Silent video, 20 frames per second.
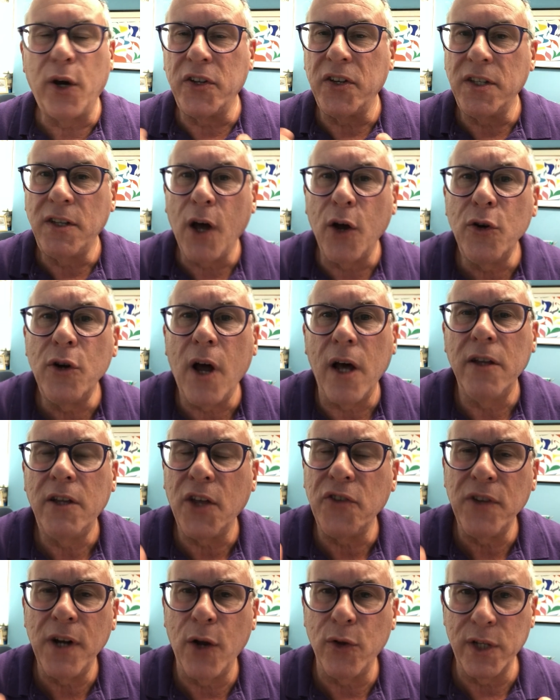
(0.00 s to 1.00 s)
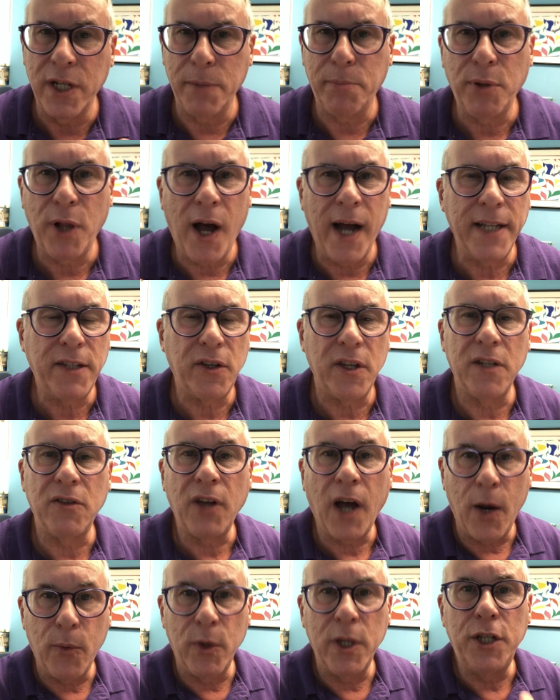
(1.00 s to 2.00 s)
it doesn't only apply to the
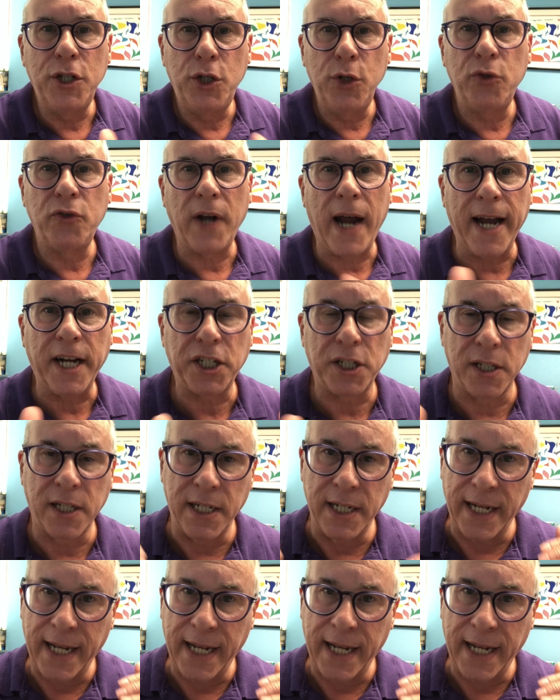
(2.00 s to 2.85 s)
time when the Jews are actually going to